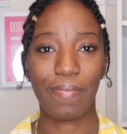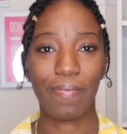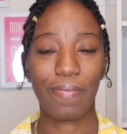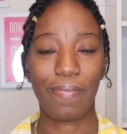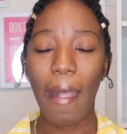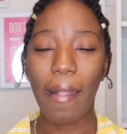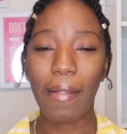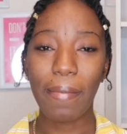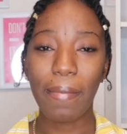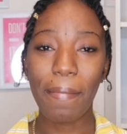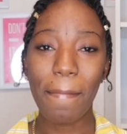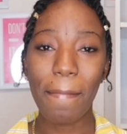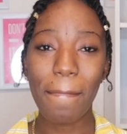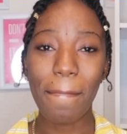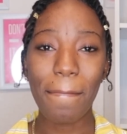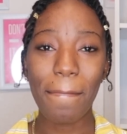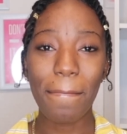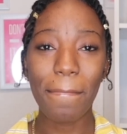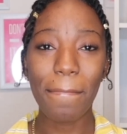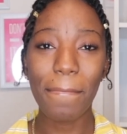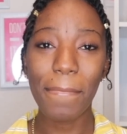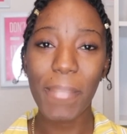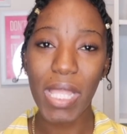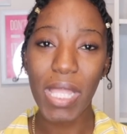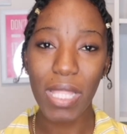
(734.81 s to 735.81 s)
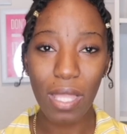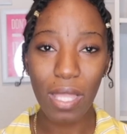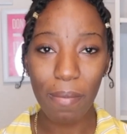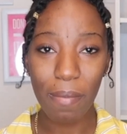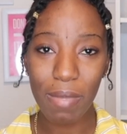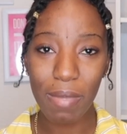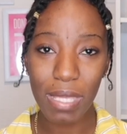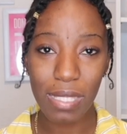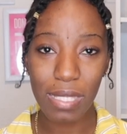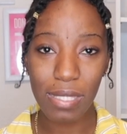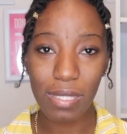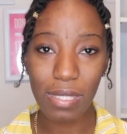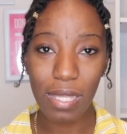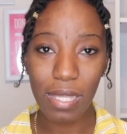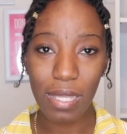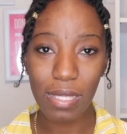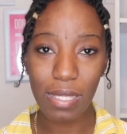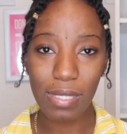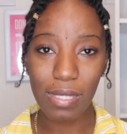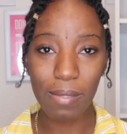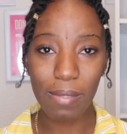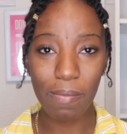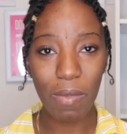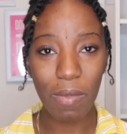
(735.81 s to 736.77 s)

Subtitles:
And me no business